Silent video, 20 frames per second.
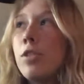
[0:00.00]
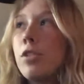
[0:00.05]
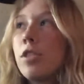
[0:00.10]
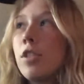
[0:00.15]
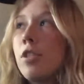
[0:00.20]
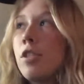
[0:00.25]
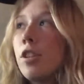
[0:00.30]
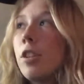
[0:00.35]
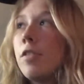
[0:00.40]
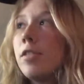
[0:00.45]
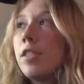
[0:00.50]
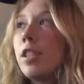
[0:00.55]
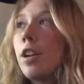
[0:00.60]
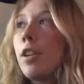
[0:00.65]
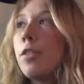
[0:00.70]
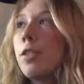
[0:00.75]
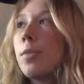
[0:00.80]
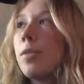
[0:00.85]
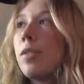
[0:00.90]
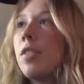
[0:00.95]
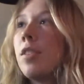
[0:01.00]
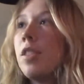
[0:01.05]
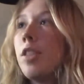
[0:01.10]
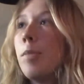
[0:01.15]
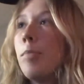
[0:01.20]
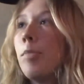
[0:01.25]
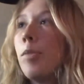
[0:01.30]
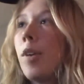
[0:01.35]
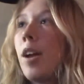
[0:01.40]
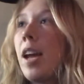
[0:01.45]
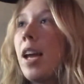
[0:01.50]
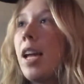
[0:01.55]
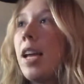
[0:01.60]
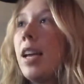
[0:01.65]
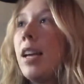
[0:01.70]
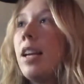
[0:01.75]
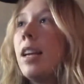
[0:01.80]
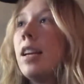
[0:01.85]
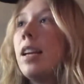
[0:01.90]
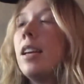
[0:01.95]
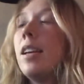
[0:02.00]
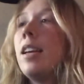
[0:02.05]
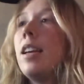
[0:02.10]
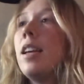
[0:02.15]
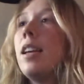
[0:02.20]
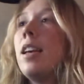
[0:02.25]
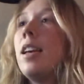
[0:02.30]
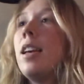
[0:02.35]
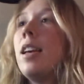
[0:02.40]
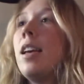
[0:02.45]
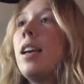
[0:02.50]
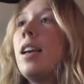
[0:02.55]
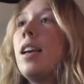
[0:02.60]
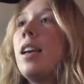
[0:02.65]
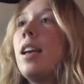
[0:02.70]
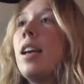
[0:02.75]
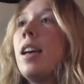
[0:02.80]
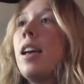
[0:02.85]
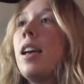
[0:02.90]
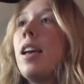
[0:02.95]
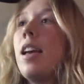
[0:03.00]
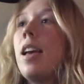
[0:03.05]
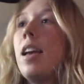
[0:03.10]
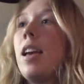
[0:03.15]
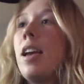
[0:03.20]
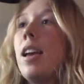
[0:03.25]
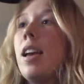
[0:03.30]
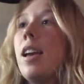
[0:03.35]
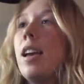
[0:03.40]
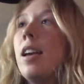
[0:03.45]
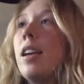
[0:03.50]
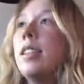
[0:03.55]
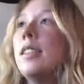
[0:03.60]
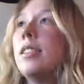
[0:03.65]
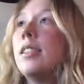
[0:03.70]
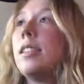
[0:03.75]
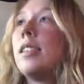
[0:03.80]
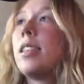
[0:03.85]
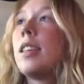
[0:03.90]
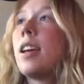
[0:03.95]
to nerve cells within the brain, and